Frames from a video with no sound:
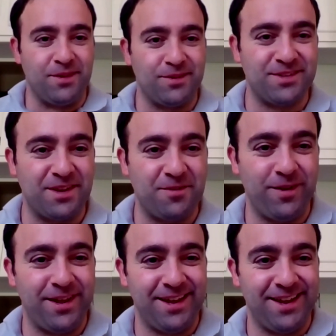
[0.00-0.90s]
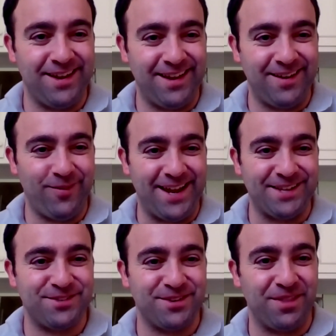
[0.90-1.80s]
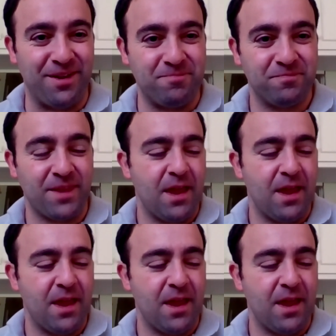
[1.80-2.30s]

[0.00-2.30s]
Looks like we answered them.